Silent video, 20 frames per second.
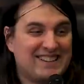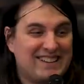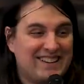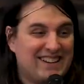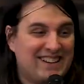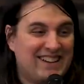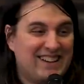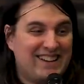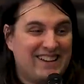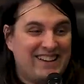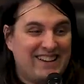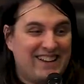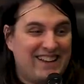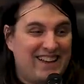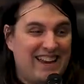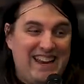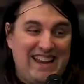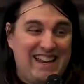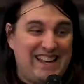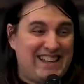Oh my
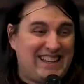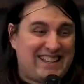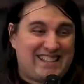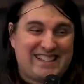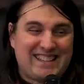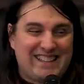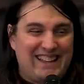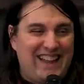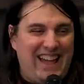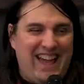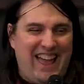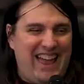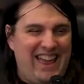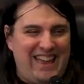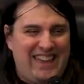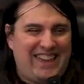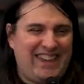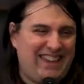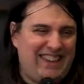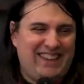god, yeah. it's
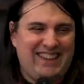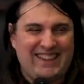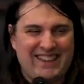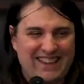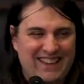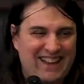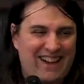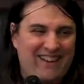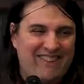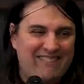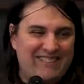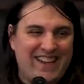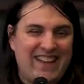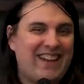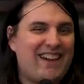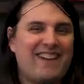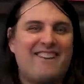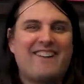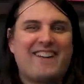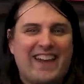like yeah. I'm
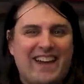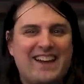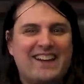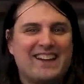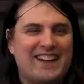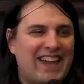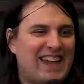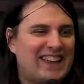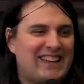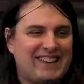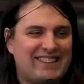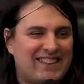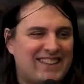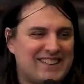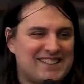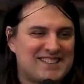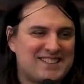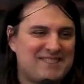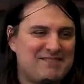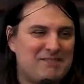like, okay, I get it.
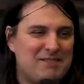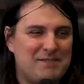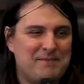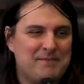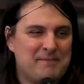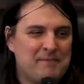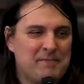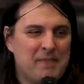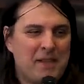That's cool.